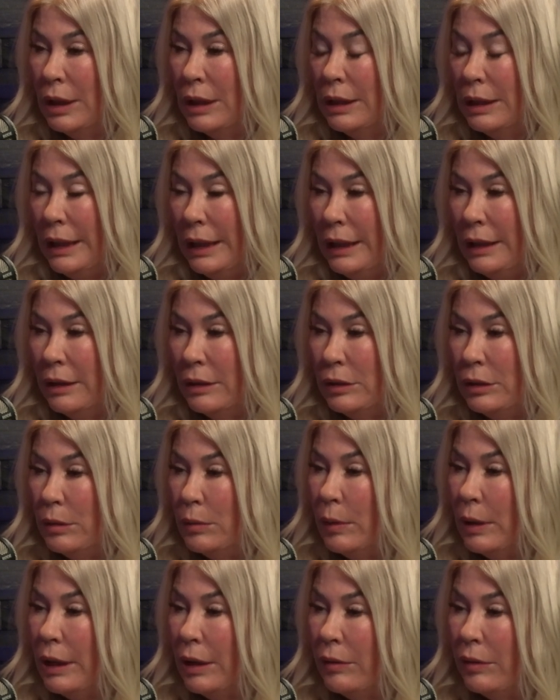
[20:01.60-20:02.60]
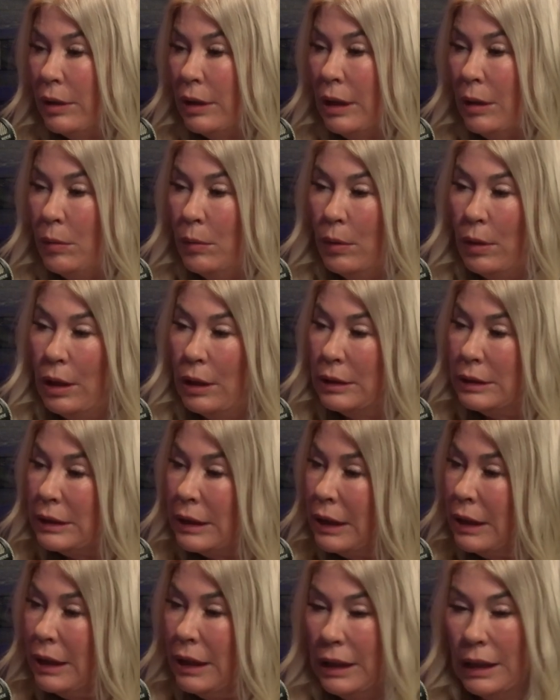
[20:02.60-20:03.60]
They could do whatever they want
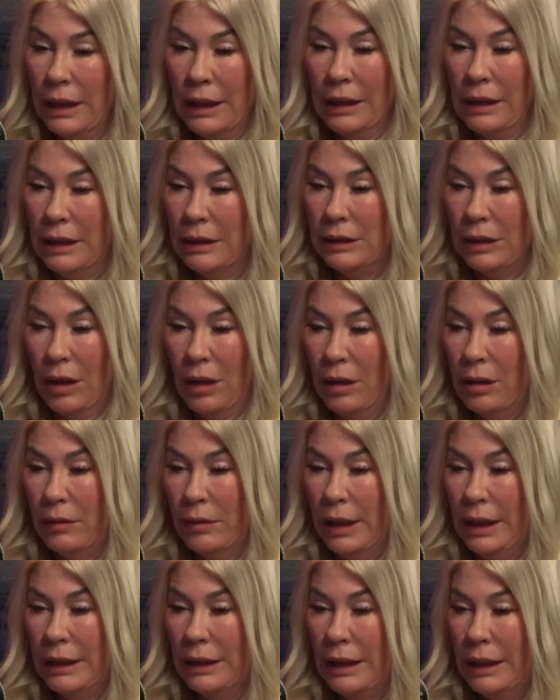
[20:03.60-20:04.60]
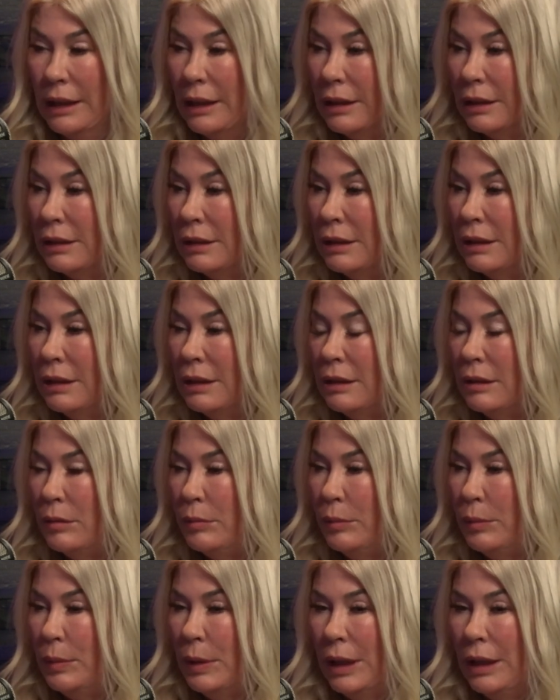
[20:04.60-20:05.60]
and it's all right there.
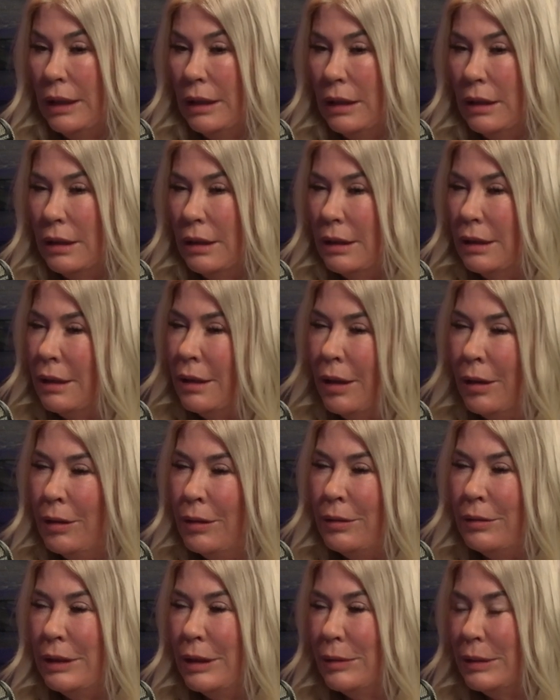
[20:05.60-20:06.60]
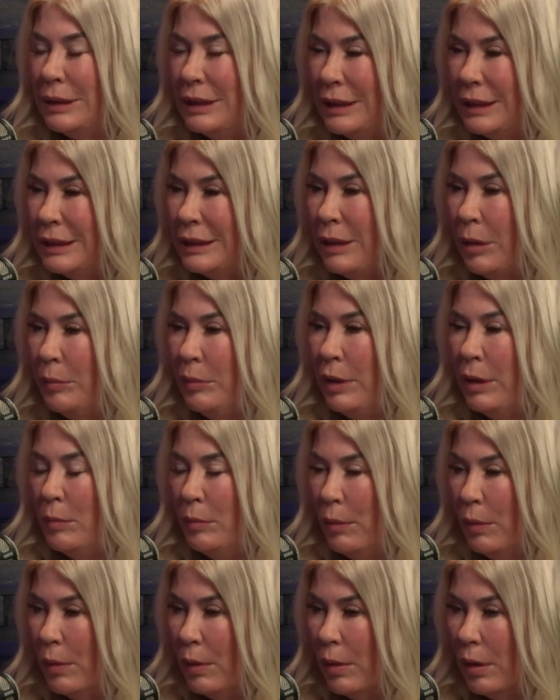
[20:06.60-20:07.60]
But no, there was just something
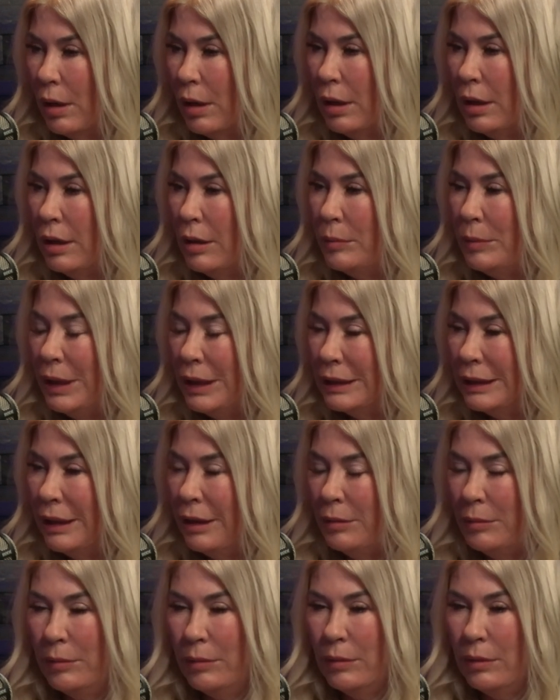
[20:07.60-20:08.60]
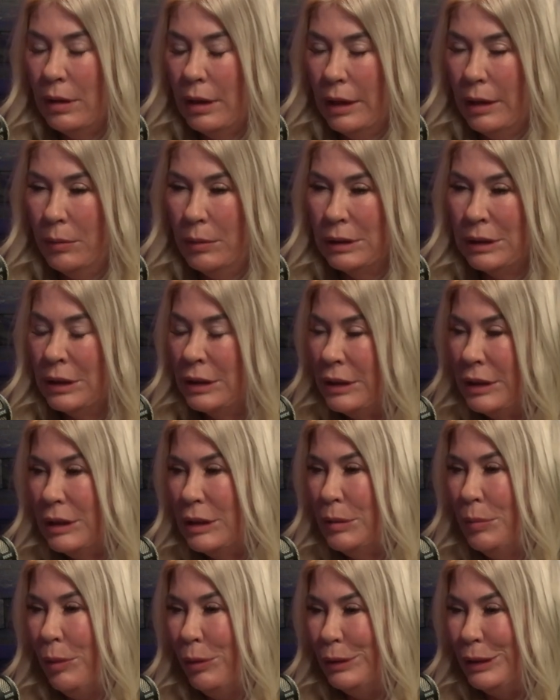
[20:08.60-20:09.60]
more because I wasn't just
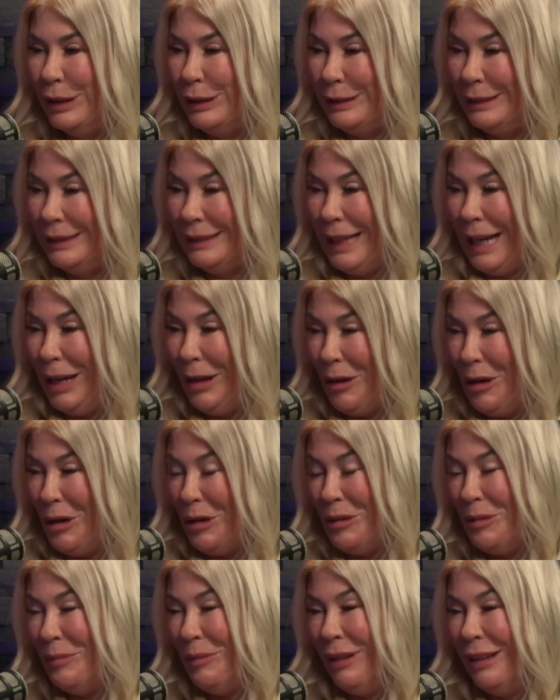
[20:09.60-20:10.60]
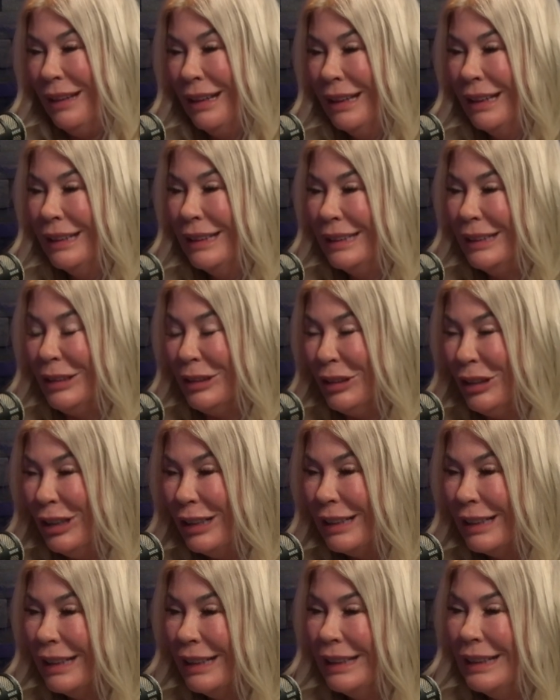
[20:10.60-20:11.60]
supposed to stay home and
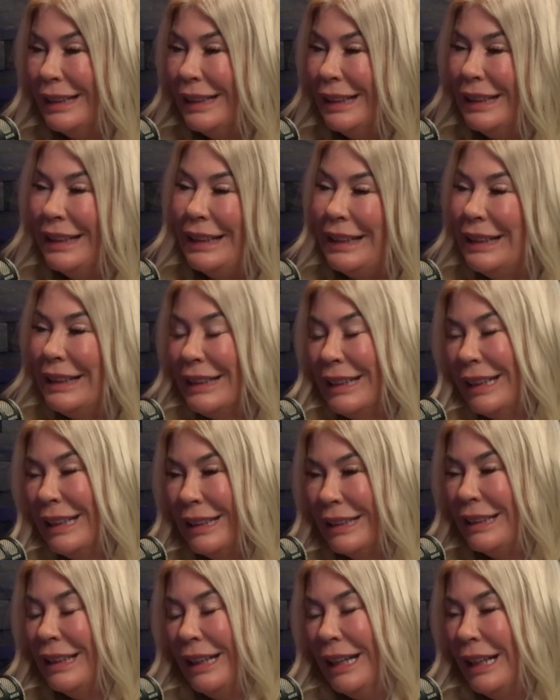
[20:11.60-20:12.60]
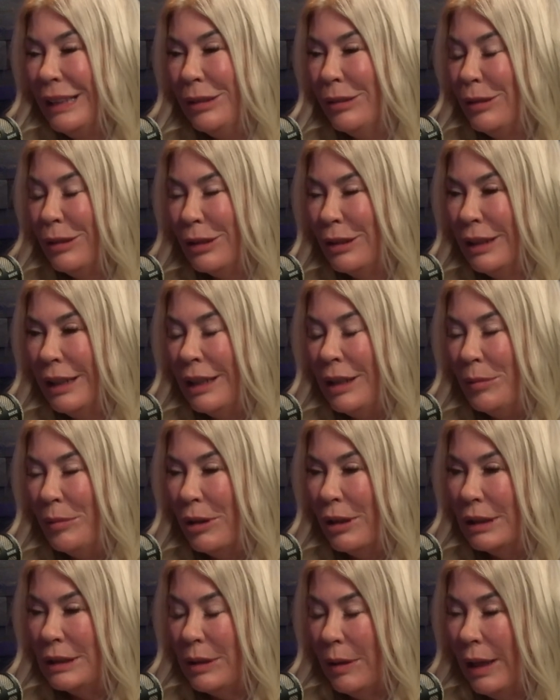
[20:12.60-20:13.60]
cook. And I don't cook
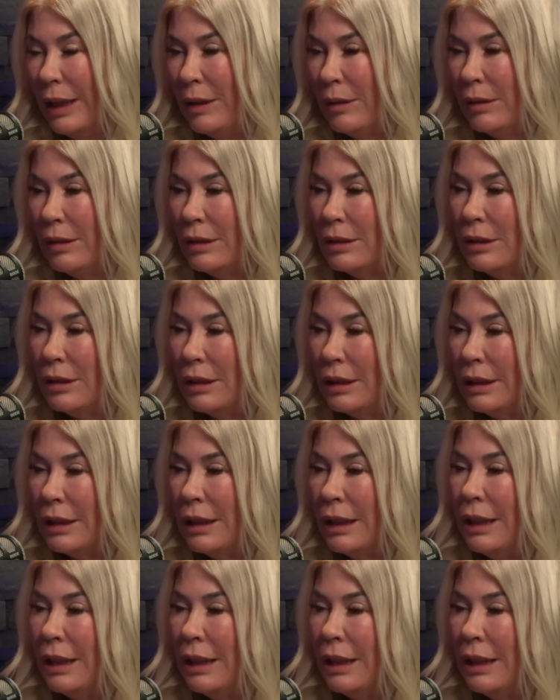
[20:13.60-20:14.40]
anymore. So I don't cook